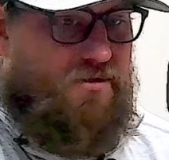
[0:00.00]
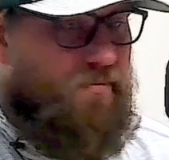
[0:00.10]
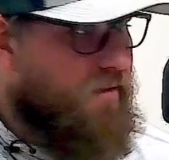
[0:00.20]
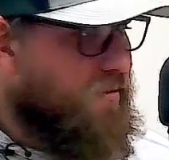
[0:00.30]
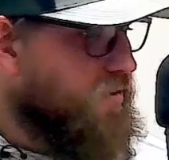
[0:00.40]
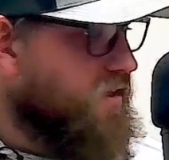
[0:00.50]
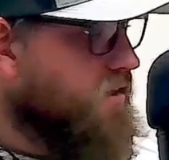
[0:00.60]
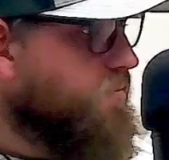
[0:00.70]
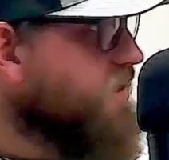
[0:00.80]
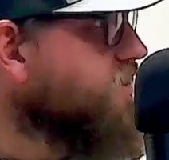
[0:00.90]
maybe put in
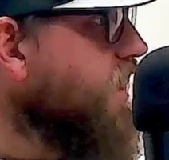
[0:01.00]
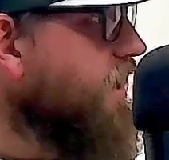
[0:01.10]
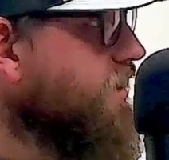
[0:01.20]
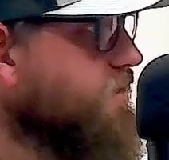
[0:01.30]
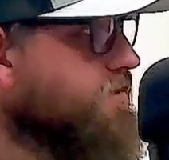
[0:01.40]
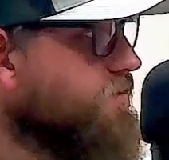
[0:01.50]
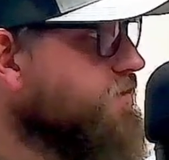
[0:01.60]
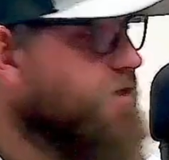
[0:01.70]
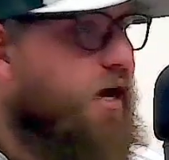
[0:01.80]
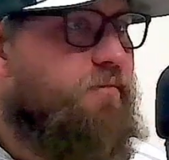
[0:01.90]
a bench guy and his
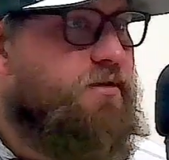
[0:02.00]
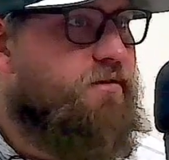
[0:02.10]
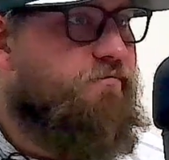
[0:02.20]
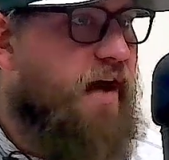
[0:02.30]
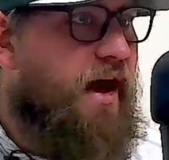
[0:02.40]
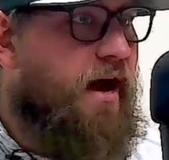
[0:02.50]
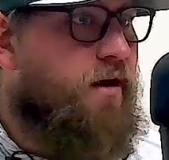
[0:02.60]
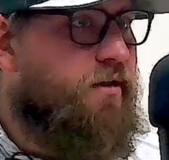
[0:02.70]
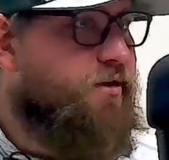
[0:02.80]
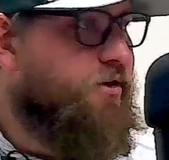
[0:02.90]
only job is to
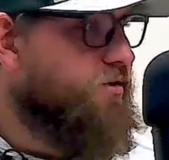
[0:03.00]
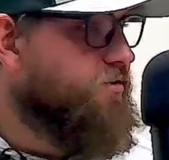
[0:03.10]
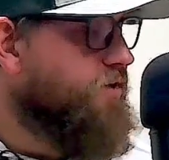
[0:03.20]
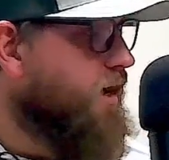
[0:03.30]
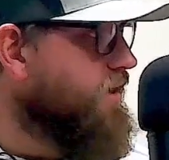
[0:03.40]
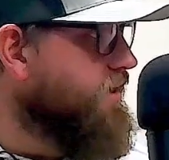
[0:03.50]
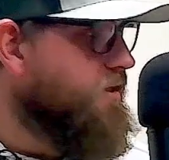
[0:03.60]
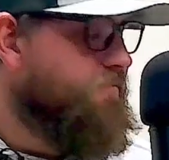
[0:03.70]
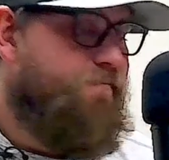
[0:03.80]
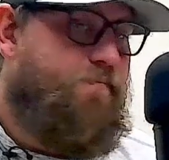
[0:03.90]
foul, and you're trying
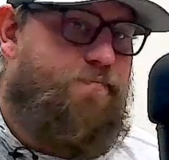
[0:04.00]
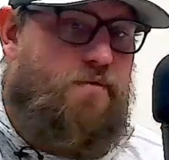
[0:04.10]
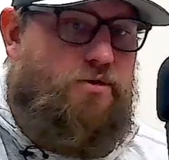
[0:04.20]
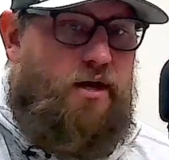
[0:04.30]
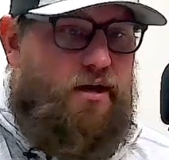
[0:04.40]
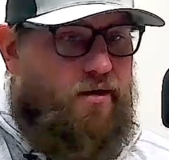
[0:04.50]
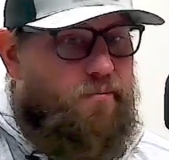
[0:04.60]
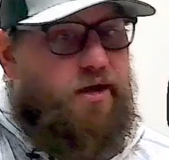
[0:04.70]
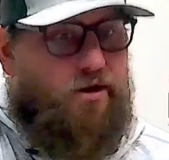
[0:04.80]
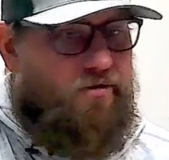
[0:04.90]
to.
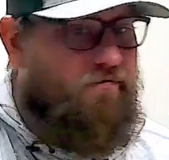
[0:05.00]
But on the